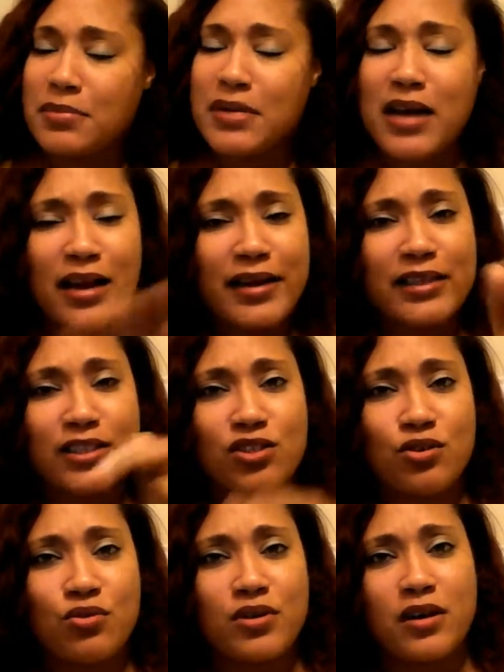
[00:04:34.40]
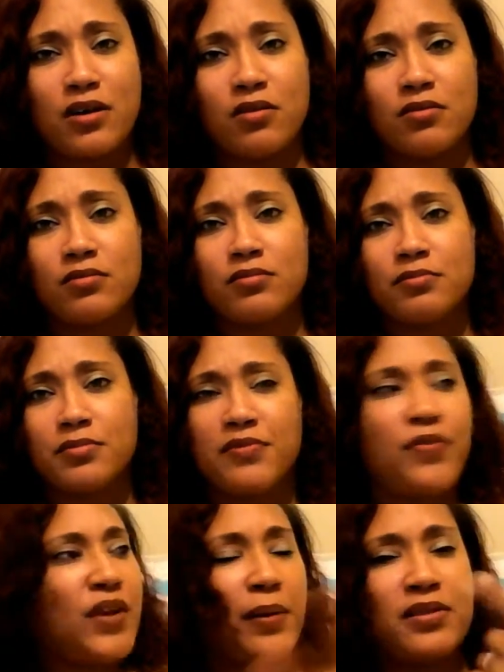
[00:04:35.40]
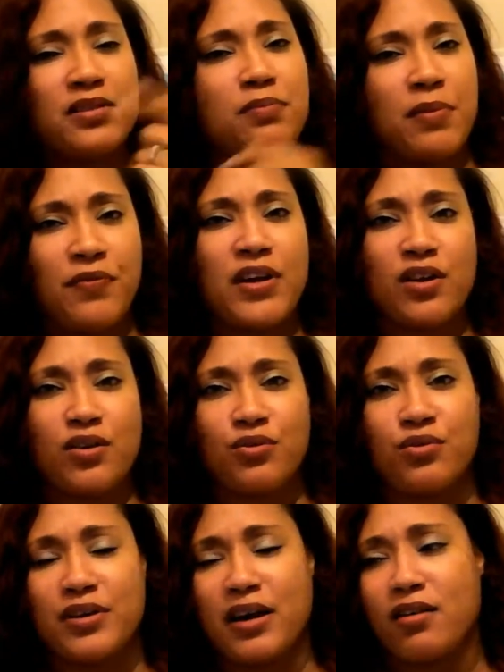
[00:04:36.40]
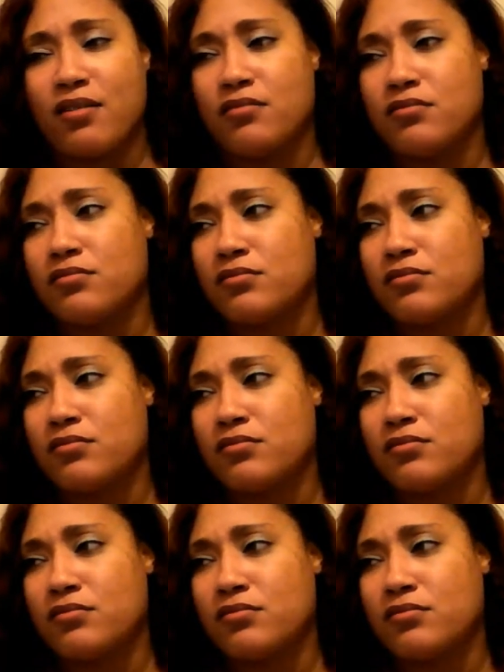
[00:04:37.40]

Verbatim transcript: We're going to let you go now. Feeling, me feeling good now.